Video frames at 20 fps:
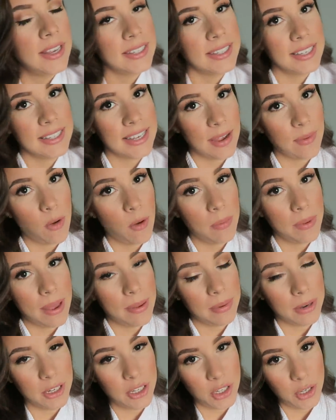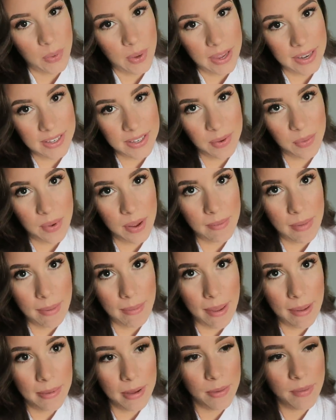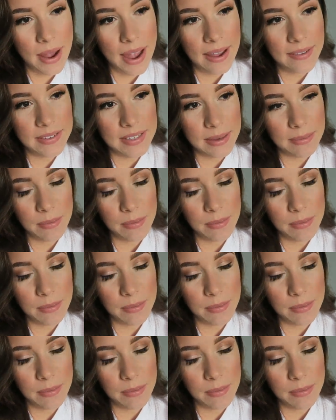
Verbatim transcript: since I won't be able to do it when my baby arrives.